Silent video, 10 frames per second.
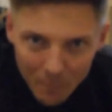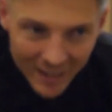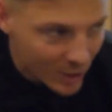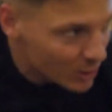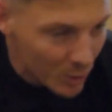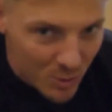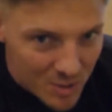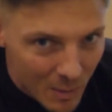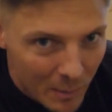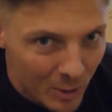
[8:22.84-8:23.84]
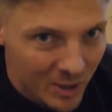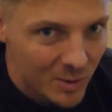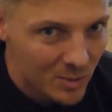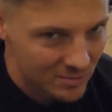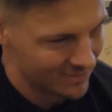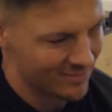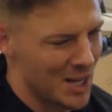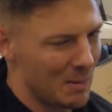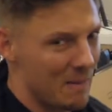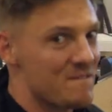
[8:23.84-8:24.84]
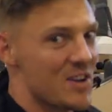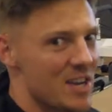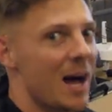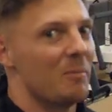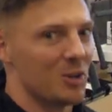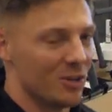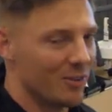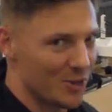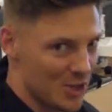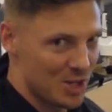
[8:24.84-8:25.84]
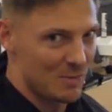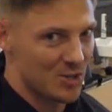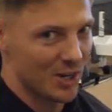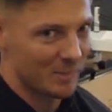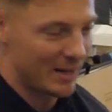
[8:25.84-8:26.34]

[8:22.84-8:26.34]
my glutes, my booty, it's gonna be phenomenal for the Gymshark